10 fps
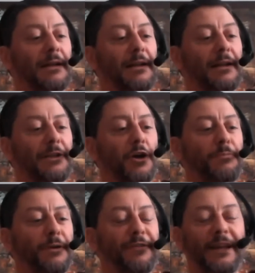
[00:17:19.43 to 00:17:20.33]
like the
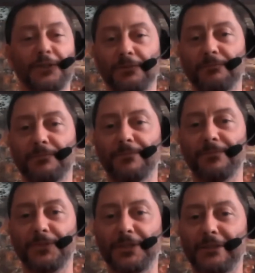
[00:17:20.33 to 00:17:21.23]
open face
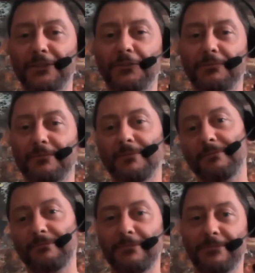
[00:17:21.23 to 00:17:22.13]
standard
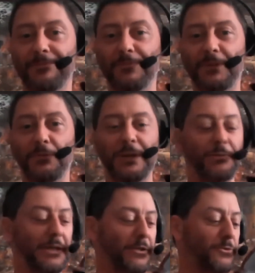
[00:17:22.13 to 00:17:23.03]
that
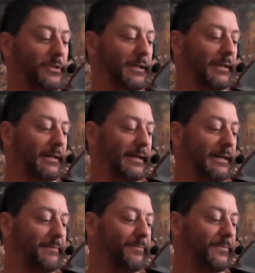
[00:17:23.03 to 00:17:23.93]
we use,
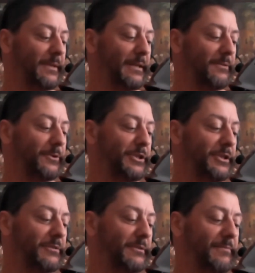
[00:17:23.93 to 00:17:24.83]
which is,